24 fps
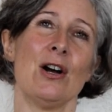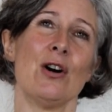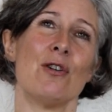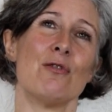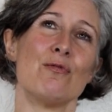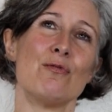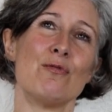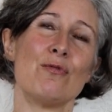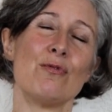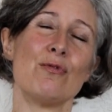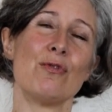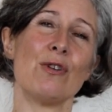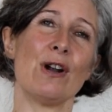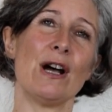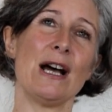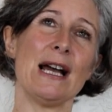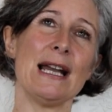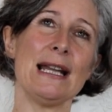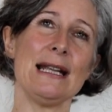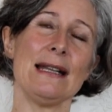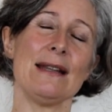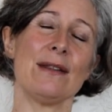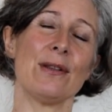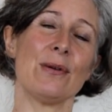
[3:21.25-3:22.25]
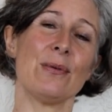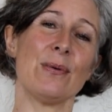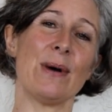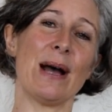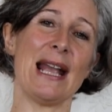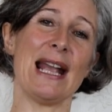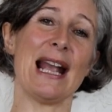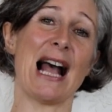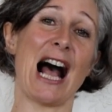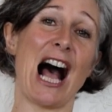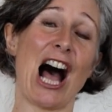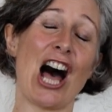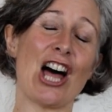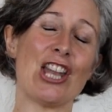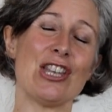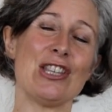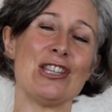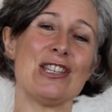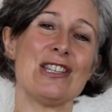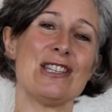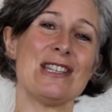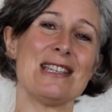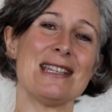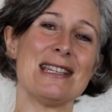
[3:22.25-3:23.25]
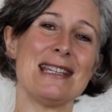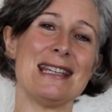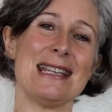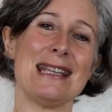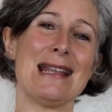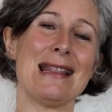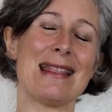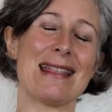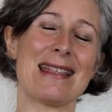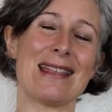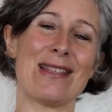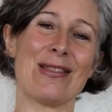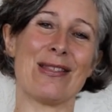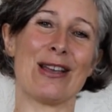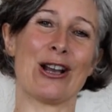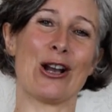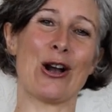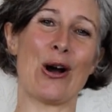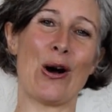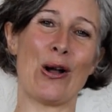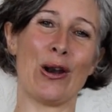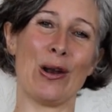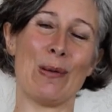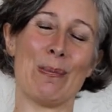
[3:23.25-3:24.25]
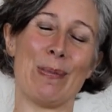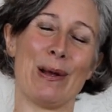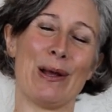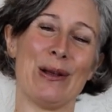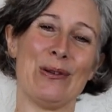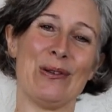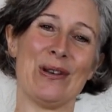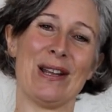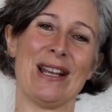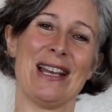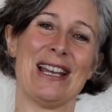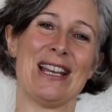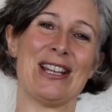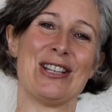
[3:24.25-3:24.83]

right the way underneath the collarbone